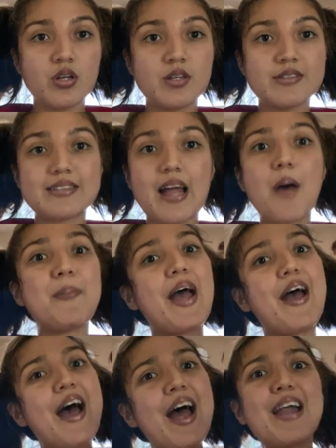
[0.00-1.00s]
Stop
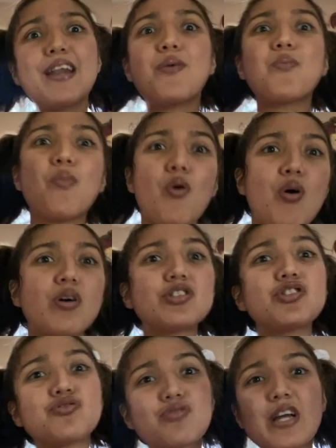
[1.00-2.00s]
adding more
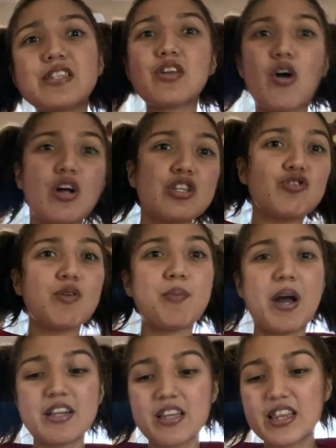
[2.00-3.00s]
stress onto it
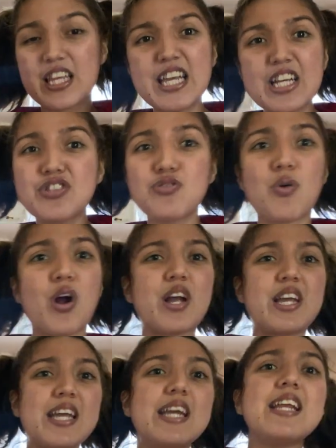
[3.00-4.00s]
by the things you are
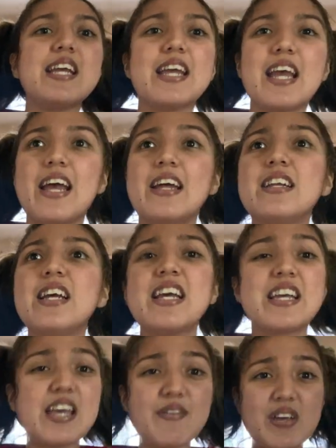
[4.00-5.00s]
eating and
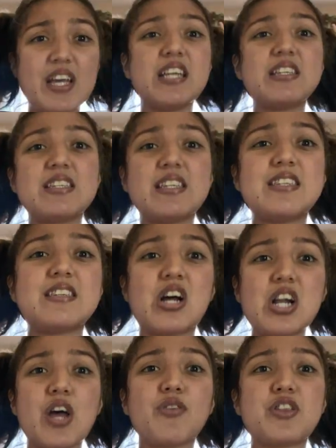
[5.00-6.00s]
giving into these
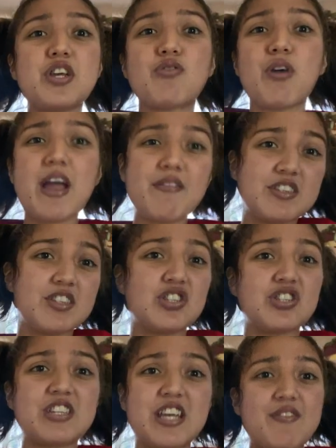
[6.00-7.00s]
unhealthy cravings and
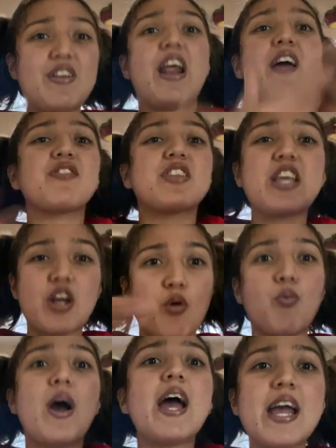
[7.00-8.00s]
just giving everything
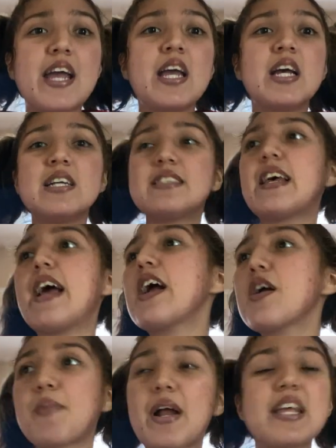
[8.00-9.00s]
away to
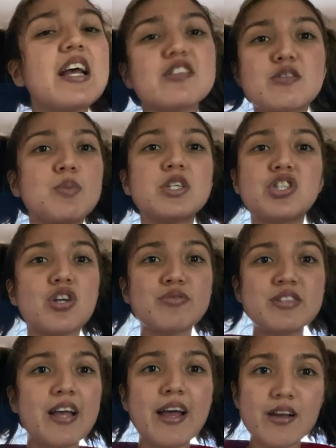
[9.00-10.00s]
everybody else but
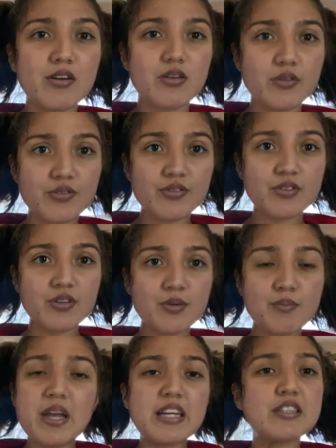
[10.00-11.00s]
yourself.
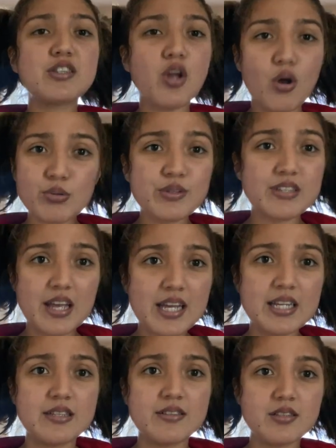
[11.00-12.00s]
Makes no
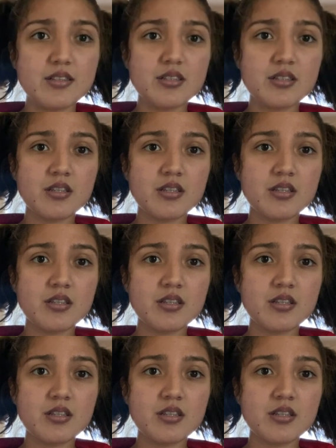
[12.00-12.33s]
sense.